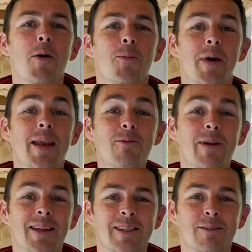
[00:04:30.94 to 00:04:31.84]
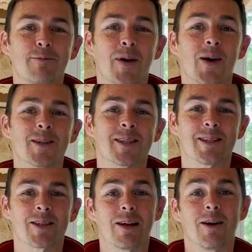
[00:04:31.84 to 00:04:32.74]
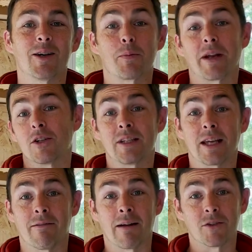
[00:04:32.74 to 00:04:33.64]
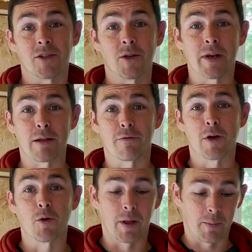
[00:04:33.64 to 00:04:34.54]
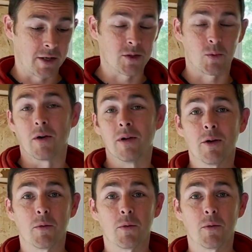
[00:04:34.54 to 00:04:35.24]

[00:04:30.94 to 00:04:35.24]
Many weeks have passed since I last managed to get round to do any filming because, well,